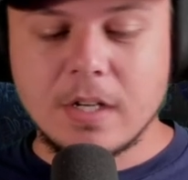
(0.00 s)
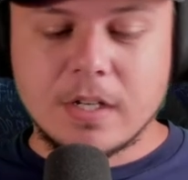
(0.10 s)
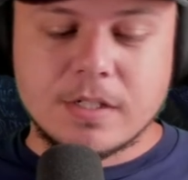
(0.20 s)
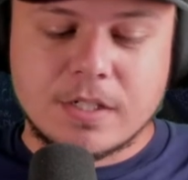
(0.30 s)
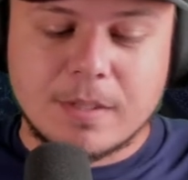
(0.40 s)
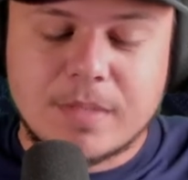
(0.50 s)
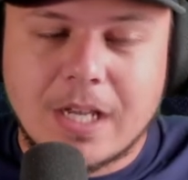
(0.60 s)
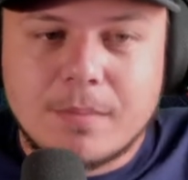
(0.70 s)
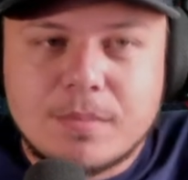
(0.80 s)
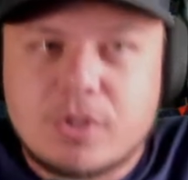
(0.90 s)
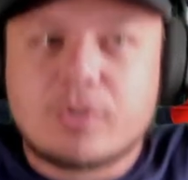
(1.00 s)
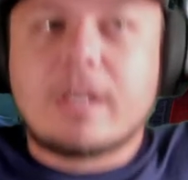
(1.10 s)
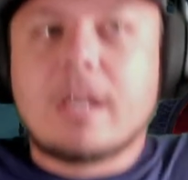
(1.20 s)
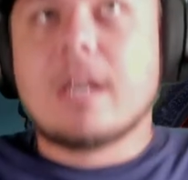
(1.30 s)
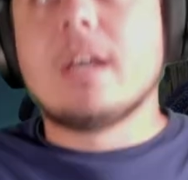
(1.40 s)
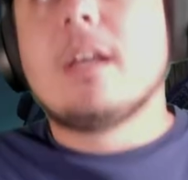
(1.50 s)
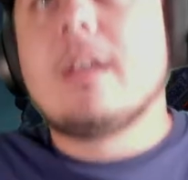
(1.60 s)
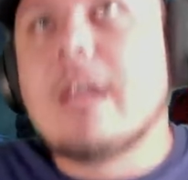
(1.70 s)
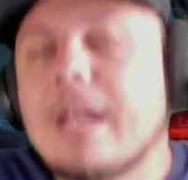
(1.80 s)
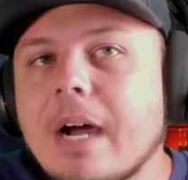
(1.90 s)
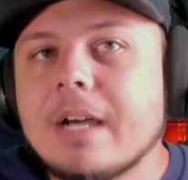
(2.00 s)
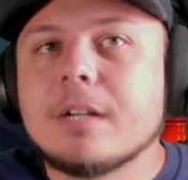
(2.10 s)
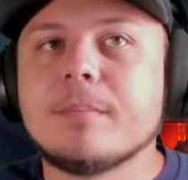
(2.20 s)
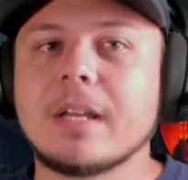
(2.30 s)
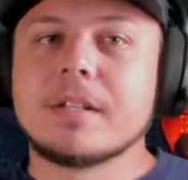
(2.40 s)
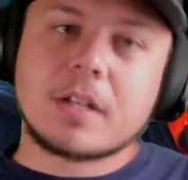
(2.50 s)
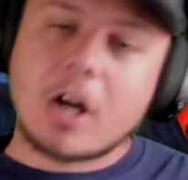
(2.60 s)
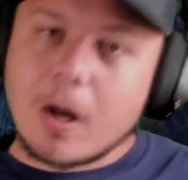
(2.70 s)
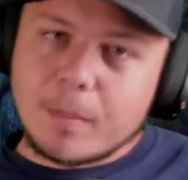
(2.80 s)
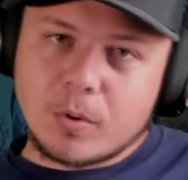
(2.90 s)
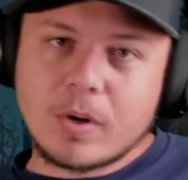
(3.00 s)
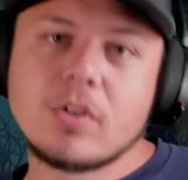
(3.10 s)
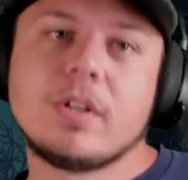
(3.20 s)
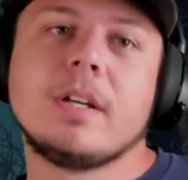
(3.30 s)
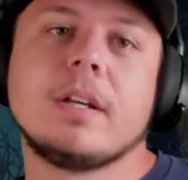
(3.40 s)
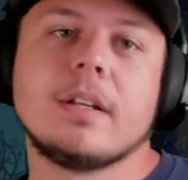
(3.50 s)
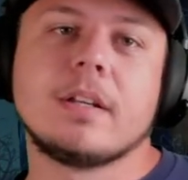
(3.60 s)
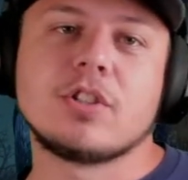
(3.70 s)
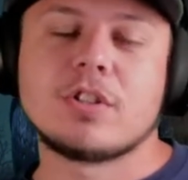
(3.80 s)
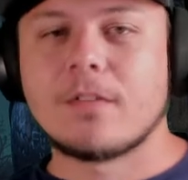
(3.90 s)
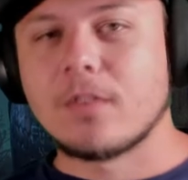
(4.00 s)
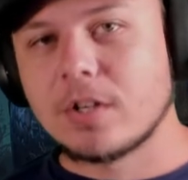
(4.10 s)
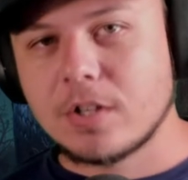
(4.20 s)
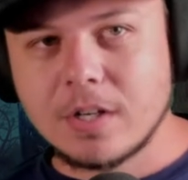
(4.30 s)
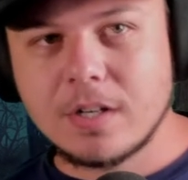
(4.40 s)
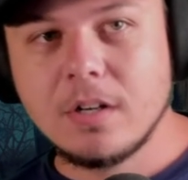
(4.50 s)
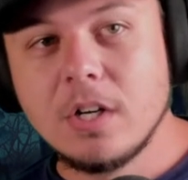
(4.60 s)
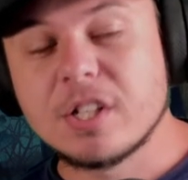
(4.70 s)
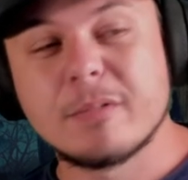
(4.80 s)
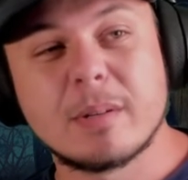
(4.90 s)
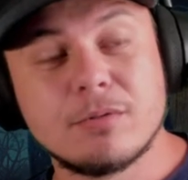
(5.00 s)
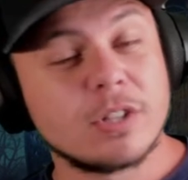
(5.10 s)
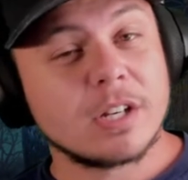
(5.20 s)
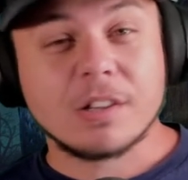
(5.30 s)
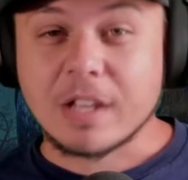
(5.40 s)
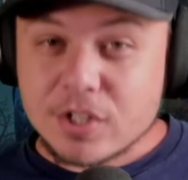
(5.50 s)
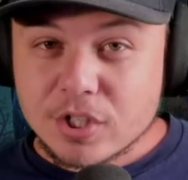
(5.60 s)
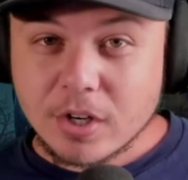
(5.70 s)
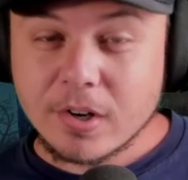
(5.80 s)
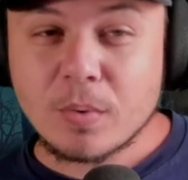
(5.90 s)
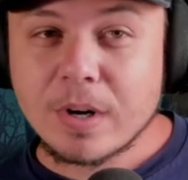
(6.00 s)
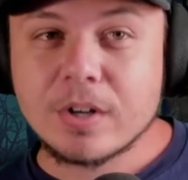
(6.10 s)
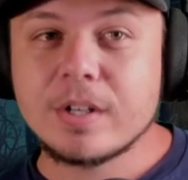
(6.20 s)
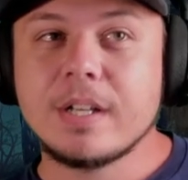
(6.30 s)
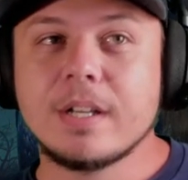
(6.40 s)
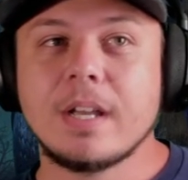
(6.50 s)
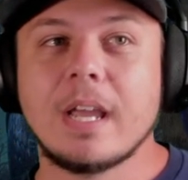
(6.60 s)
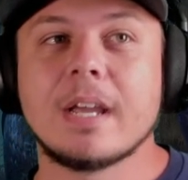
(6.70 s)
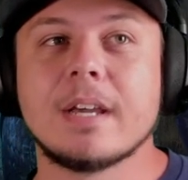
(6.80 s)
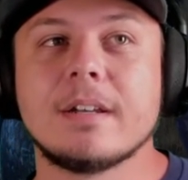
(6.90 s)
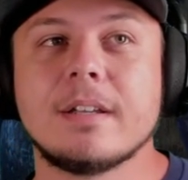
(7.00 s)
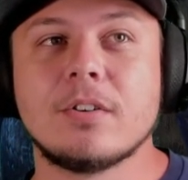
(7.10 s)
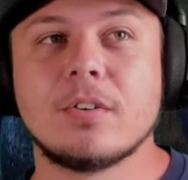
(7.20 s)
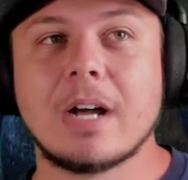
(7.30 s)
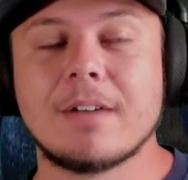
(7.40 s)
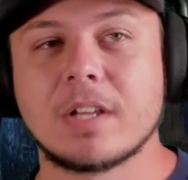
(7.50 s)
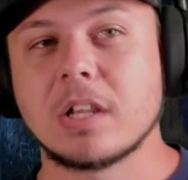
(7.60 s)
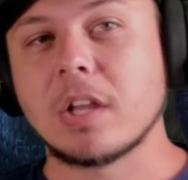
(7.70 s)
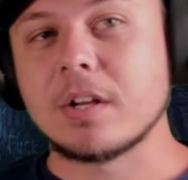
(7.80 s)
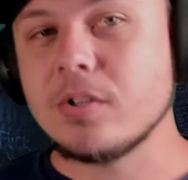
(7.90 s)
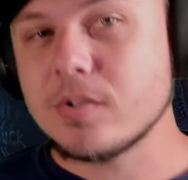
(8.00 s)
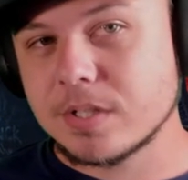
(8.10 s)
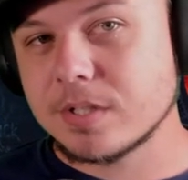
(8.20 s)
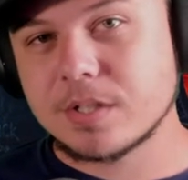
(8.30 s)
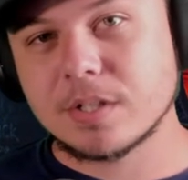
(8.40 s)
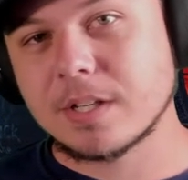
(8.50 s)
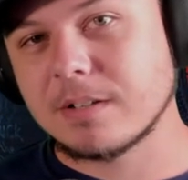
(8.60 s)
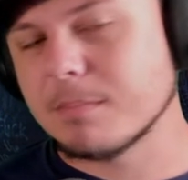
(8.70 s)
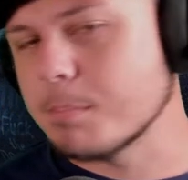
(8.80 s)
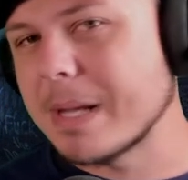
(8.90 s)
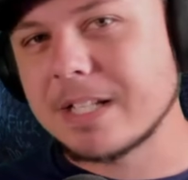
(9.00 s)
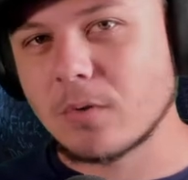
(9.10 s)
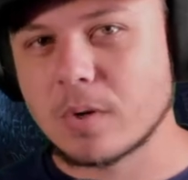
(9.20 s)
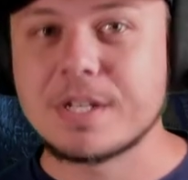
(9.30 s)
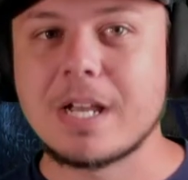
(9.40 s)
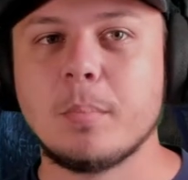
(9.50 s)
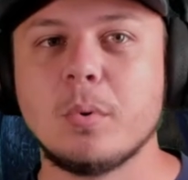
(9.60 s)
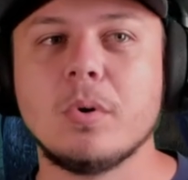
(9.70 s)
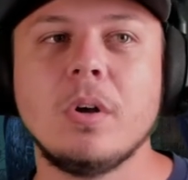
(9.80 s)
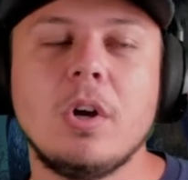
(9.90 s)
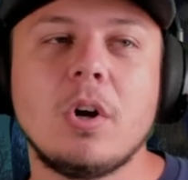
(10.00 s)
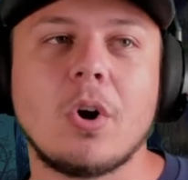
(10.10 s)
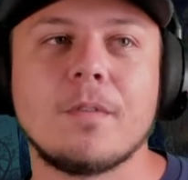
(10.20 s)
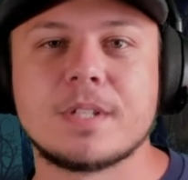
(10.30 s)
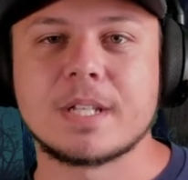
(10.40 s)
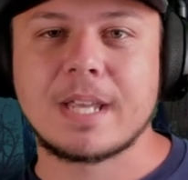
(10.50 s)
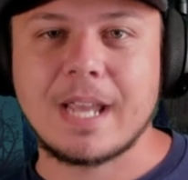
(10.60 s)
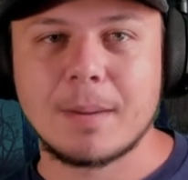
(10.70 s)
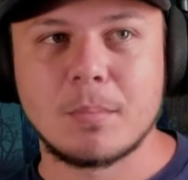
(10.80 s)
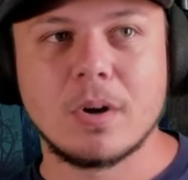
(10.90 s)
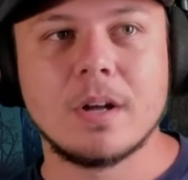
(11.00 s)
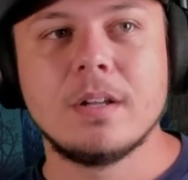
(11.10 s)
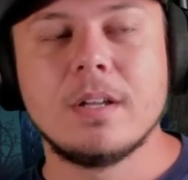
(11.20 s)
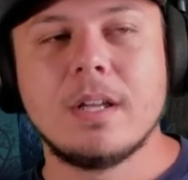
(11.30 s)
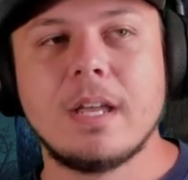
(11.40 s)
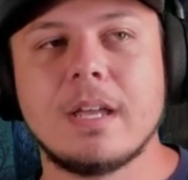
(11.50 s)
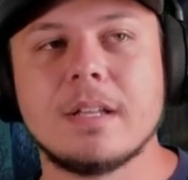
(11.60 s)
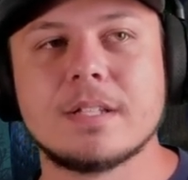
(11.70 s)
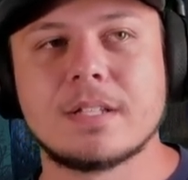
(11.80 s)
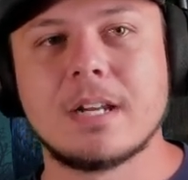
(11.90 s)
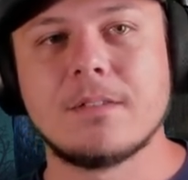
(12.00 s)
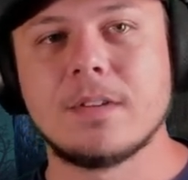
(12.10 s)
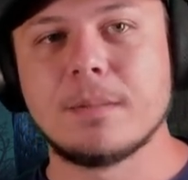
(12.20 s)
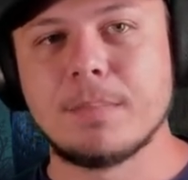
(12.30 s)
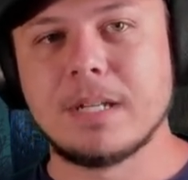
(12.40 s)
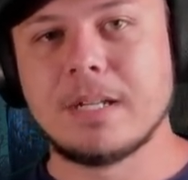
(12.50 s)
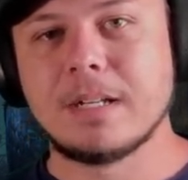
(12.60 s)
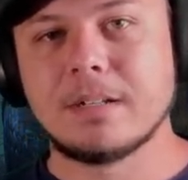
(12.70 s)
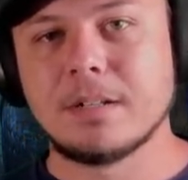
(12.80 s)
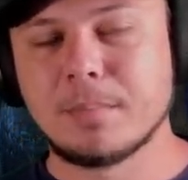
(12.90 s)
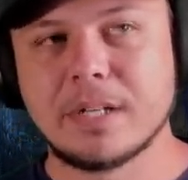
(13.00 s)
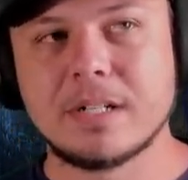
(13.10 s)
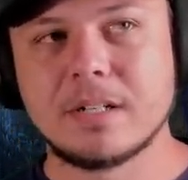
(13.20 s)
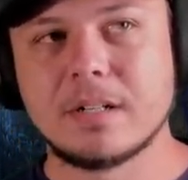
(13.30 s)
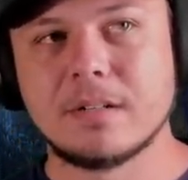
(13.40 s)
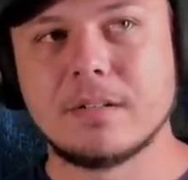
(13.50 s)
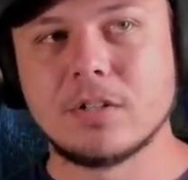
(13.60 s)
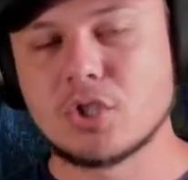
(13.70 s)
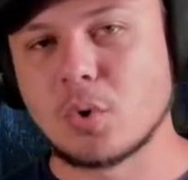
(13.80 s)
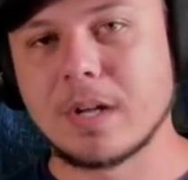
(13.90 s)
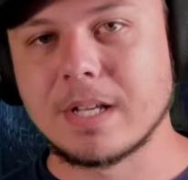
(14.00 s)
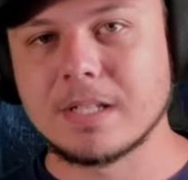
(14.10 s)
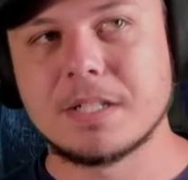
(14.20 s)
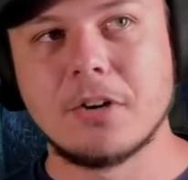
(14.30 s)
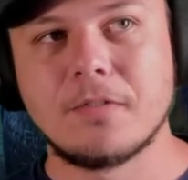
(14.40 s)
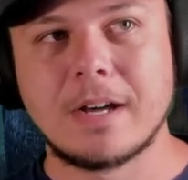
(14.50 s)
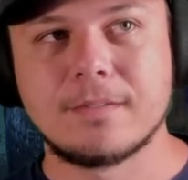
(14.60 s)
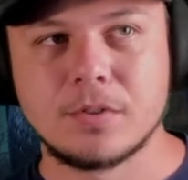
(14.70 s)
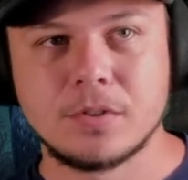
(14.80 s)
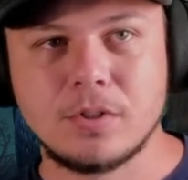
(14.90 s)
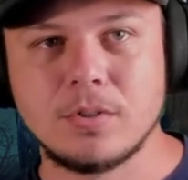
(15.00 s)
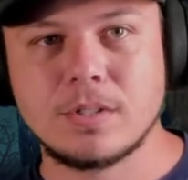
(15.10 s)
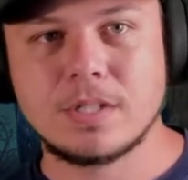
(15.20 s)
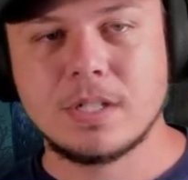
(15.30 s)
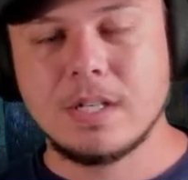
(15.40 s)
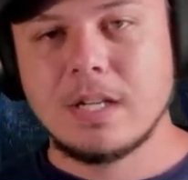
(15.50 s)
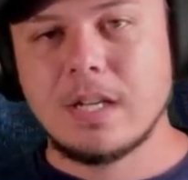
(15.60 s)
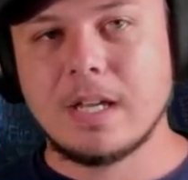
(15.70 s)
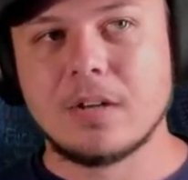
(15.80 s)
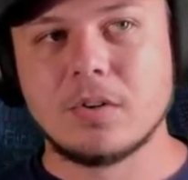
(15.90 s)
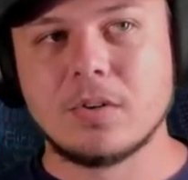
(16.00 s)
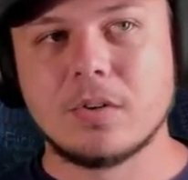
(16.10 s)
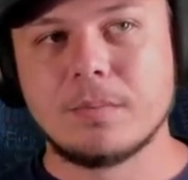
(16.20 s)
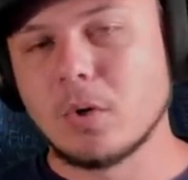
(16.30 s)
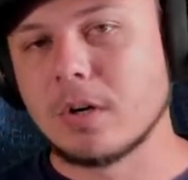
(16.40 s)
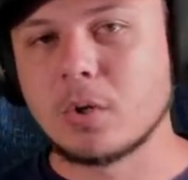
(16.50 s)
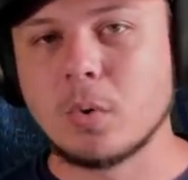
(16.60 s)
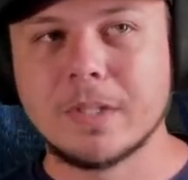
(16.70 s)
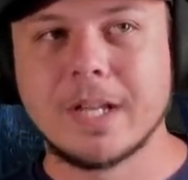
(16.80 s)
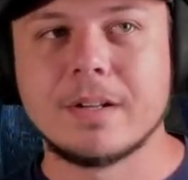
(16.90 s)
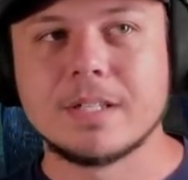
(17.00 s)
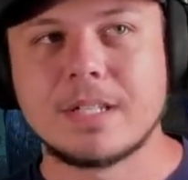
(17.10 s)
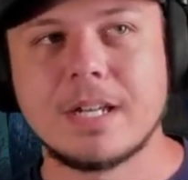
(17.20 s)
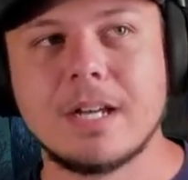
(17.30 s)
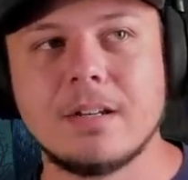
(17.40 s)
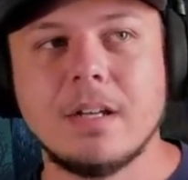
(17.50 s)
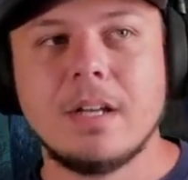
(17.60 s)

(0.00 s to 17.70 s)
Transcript: Sometimes you'll get a item that is a common rarity and it's just not very good. Sometimes you'll get a legendary rarity and it'll have like a lot of uses to, like medkit, for example, or if it's a camera, instead of it being depleted and destroying itself after use, it'll go on a cooldown instead.